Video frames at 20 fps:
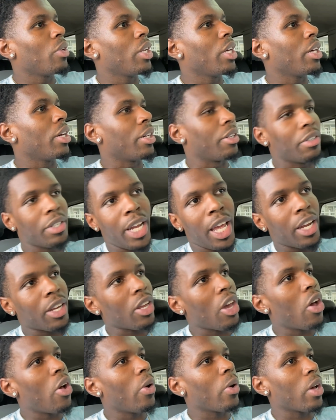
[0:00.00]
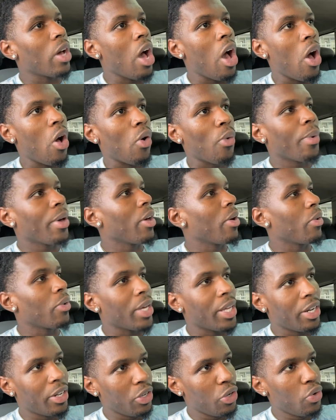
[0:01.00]
Look, that dog gone. We're going to
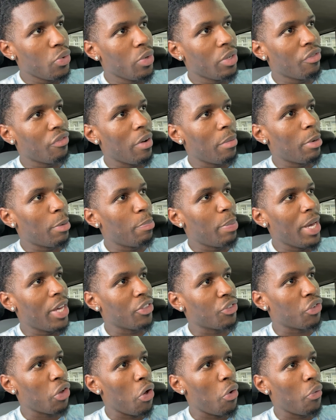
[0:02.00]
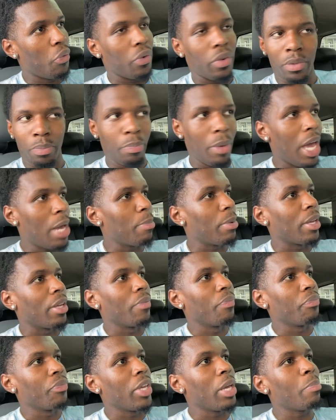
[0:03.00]
get a new one from the pet store. Baby,
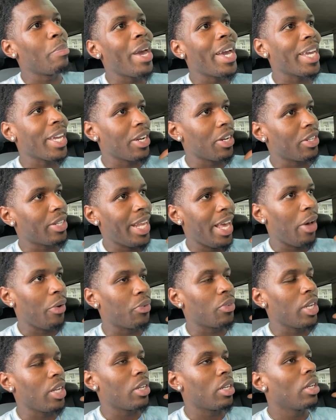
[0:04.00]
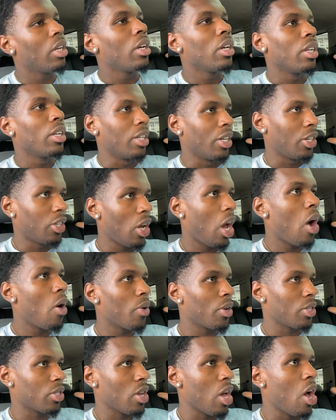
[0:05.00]
get back in this house. The dog
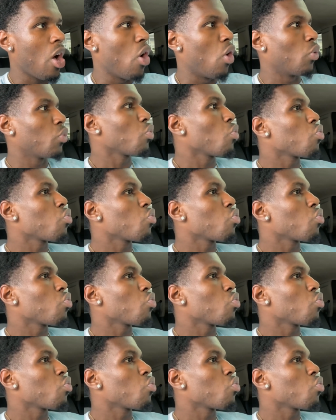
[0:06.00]
is gone.